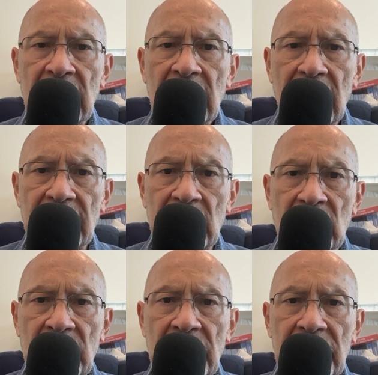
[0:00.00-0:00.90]
of the
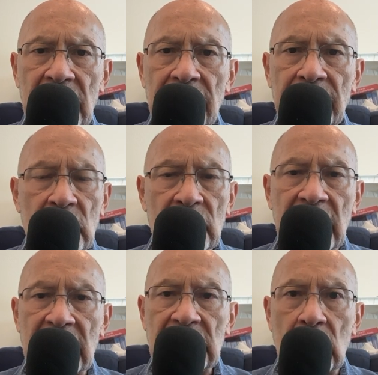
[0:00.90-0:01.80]
community to the
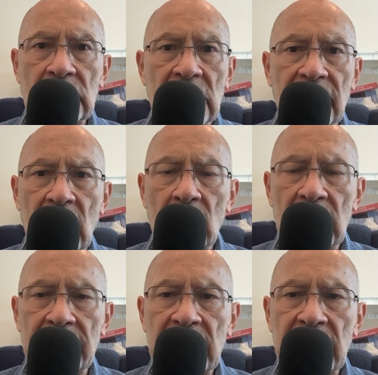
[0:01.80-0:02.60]
exclusion of no one.